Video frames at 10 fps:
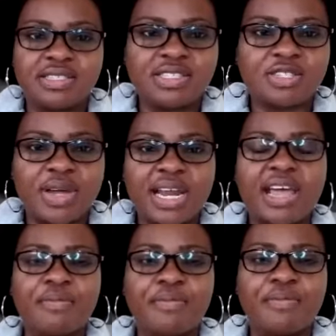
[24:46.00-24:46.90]
This is what
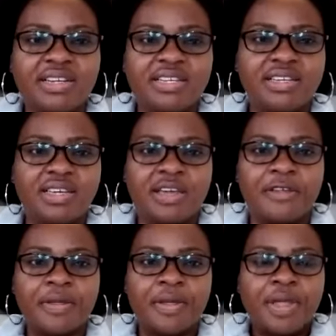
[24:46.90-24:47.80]
I'm learning
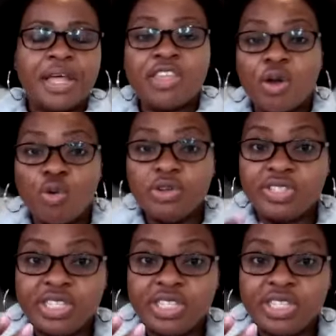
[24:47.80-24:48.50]
here. They will